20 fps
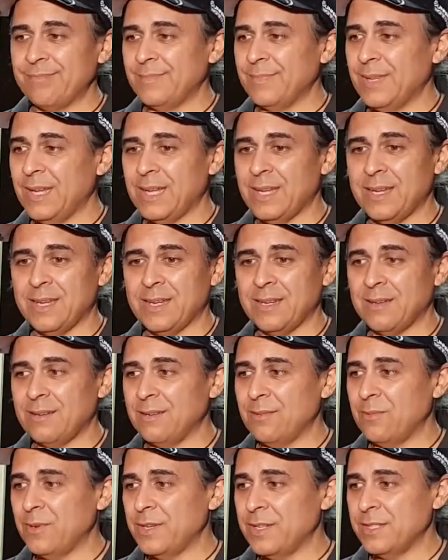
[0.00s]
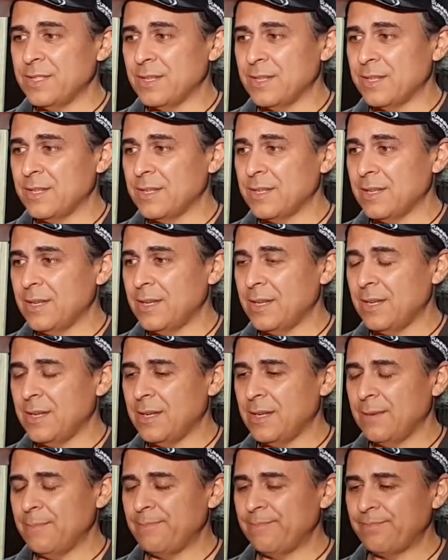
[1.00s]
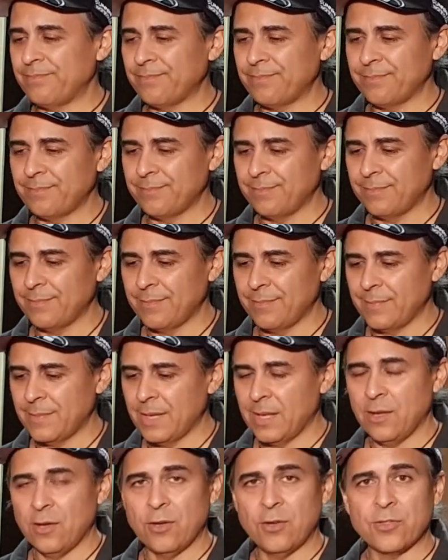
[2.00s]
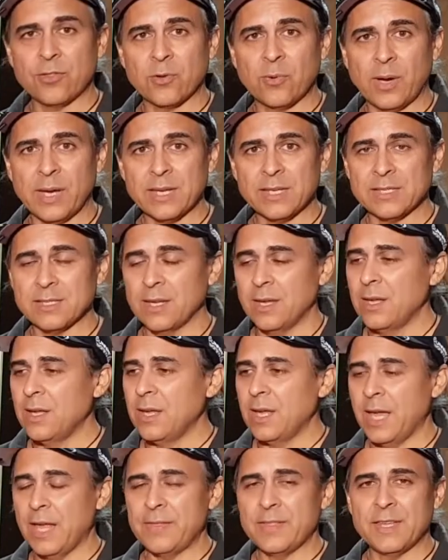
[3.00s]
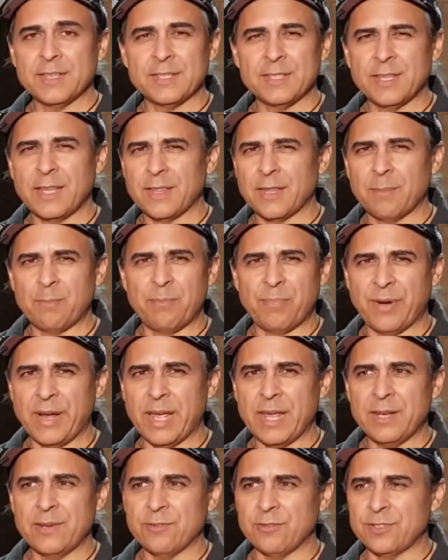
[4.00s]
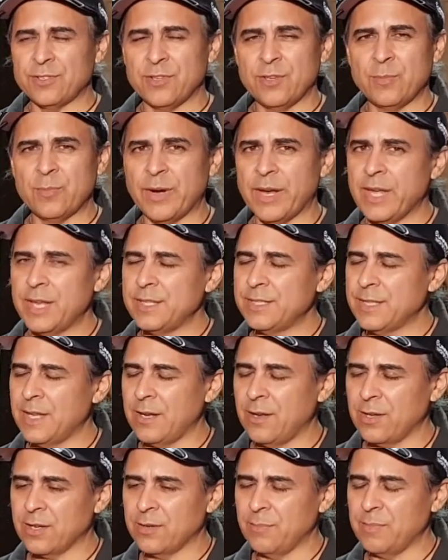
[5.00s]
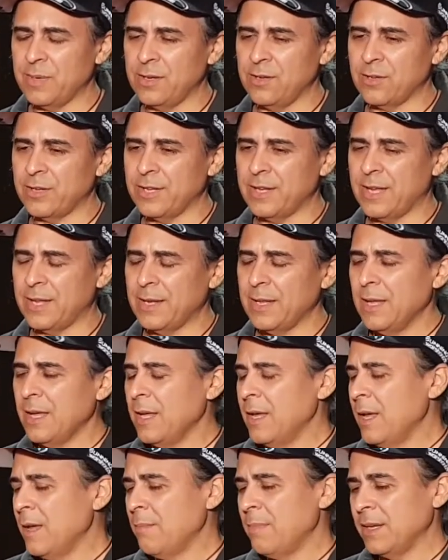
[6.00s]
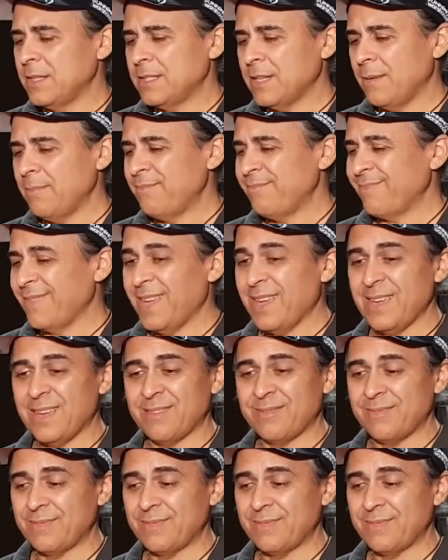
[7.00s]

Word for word: uh, what is it? Um, earthquakes and there's another brand or two brands that I could be looking at. But um, yeah,